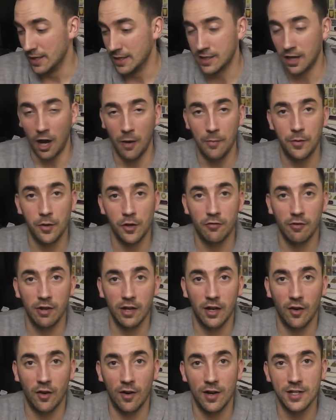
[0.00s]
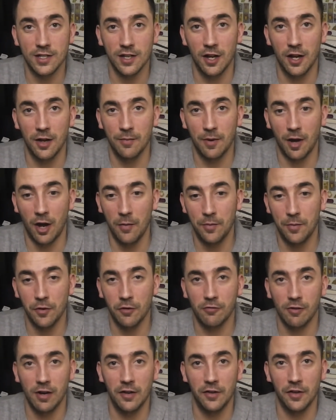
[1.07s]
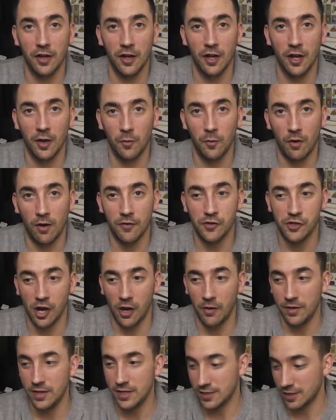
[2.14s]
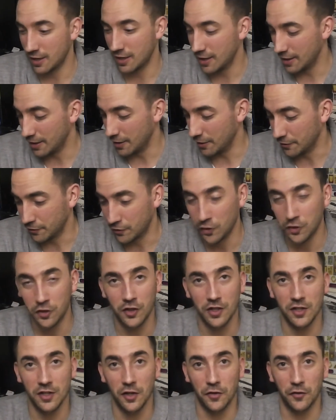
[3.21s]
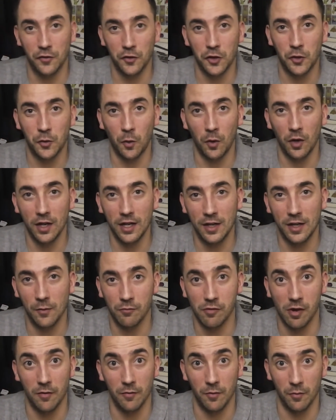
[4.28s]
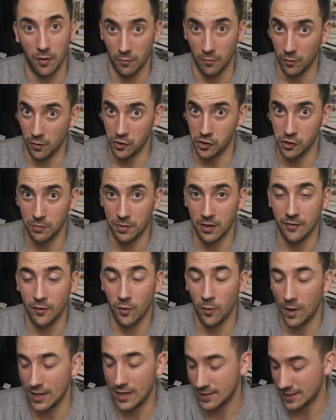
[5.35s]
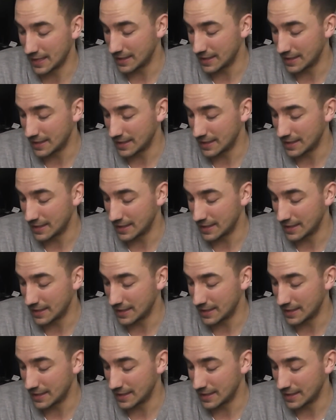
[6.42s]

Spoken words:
So I hope you agree, guys. I hope you agree that what I've shown is of good quality, well, should be of always.